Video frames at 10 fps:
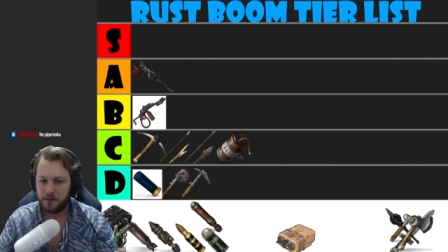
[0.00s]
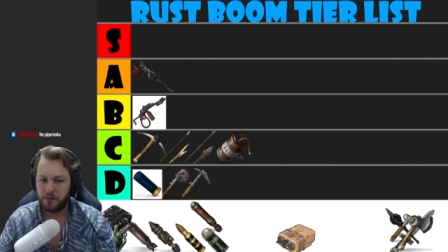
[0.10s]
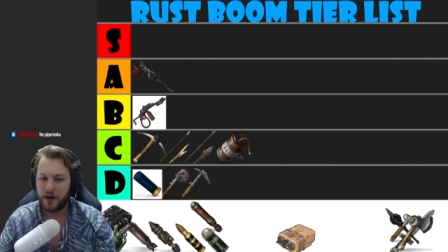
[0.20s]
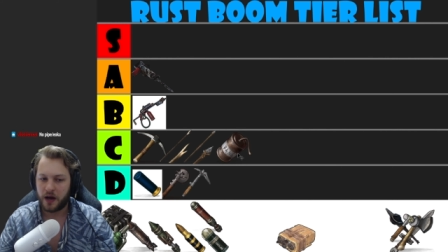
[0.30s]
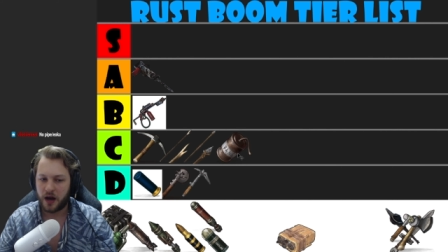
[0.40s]

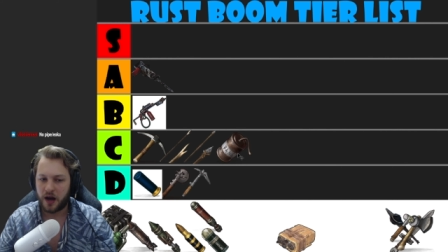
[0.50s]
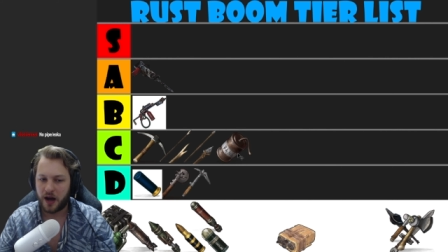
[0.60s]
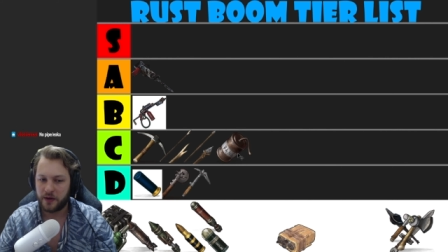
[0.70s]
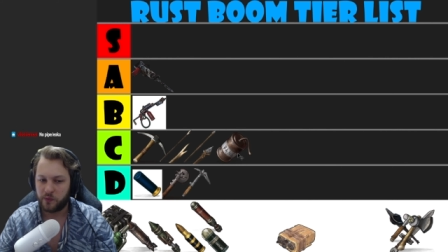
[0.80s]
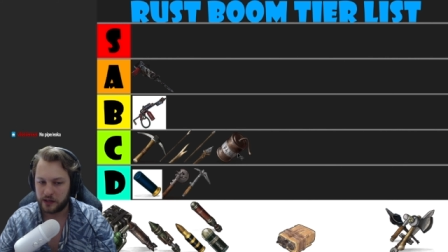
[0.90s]
but
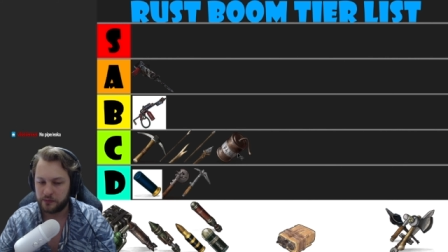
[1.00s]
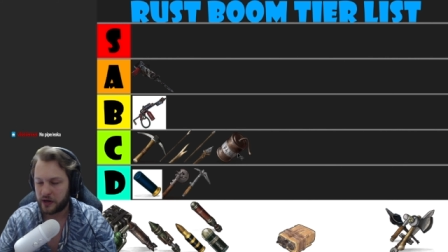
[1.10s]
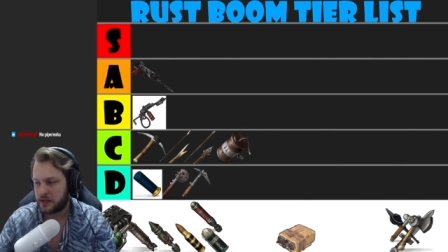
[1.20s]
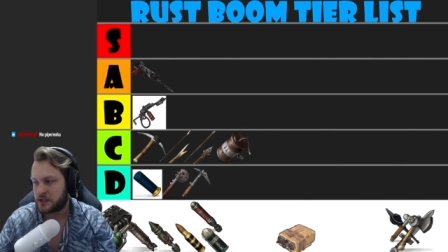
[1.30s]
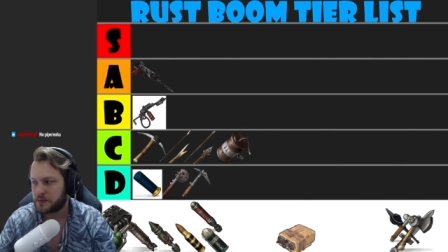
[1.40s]
I will
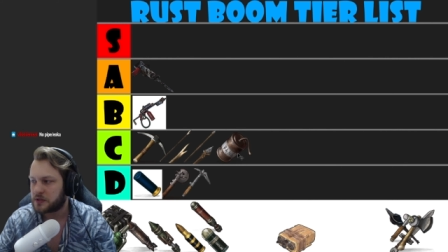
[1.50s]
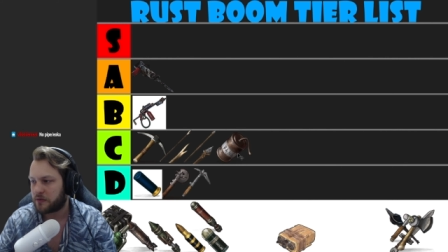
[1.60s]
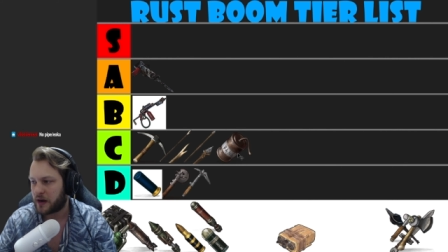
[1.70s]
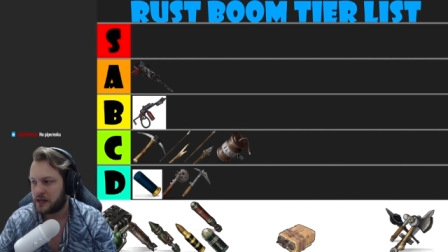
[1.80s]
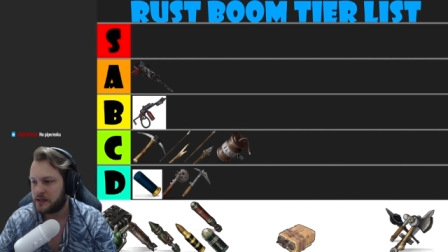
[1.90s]
bring some to
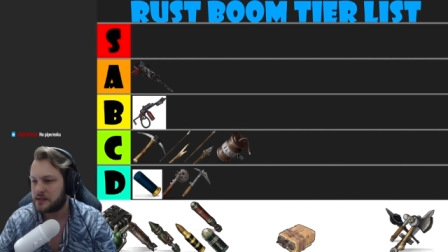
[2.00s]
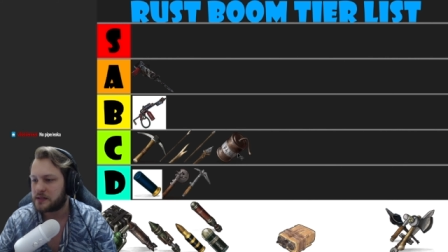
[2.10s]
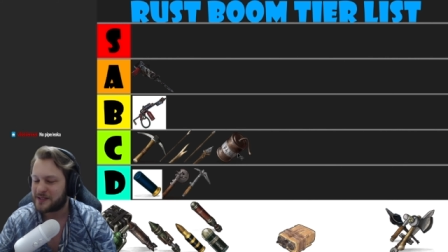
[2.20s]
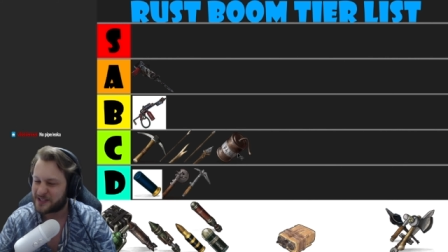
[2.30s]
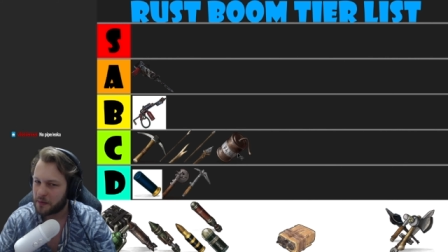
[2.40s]
raids
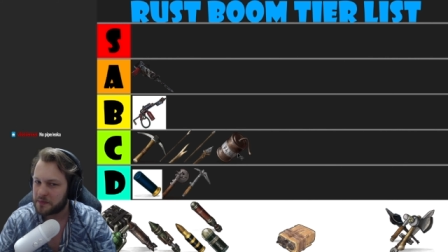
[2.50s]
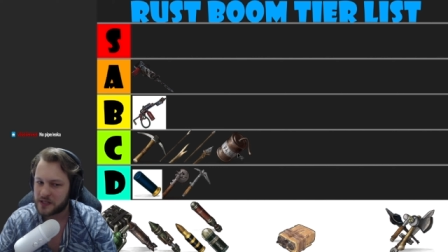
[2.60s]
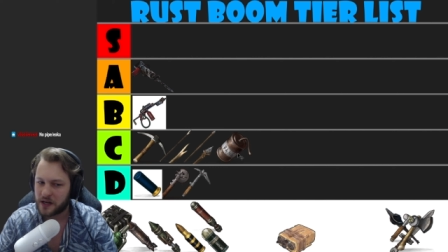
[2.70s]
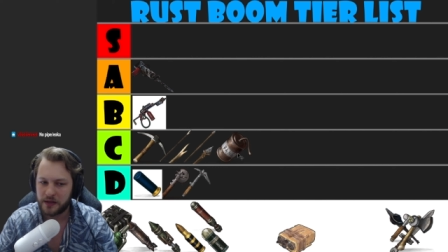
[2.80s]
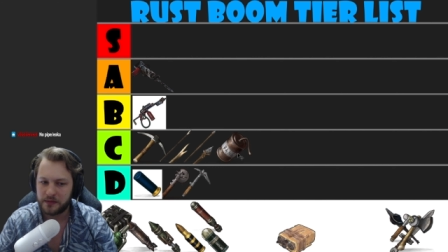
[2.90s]

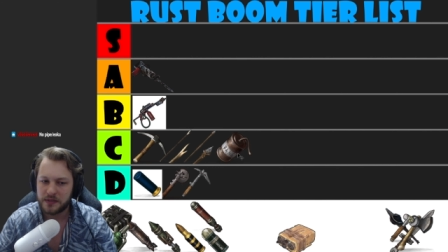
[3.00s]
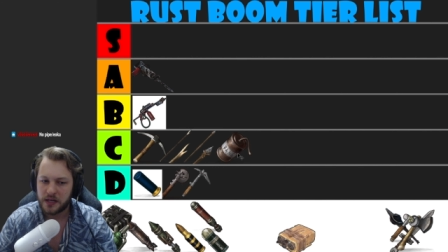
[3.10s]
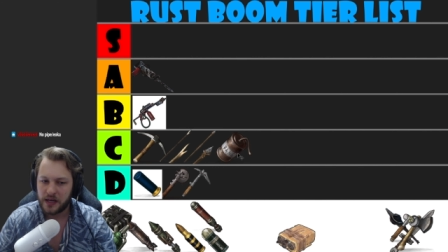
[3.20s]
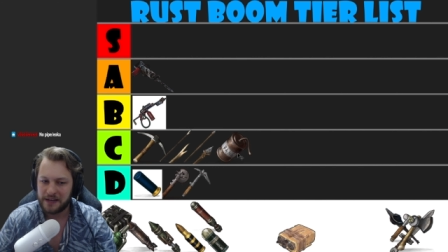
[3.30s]
sometimes